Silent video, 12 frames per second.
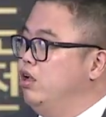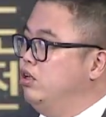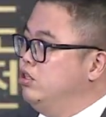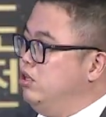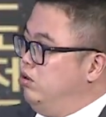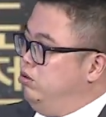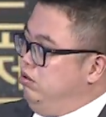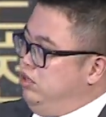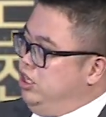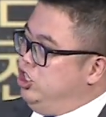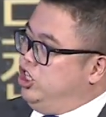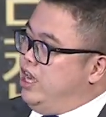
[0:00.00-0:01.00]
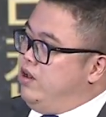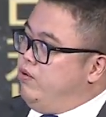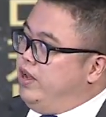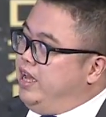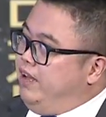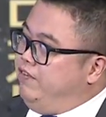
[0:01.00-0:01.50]
So in general,
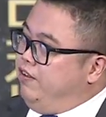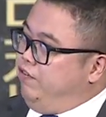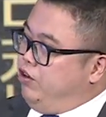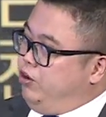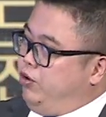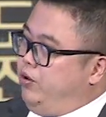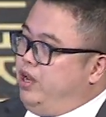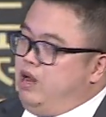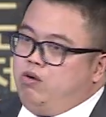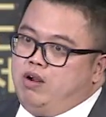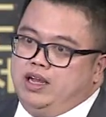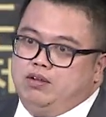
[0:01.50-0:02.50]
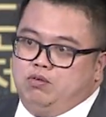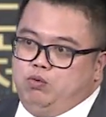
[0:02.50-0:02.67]
I think for Korea, right,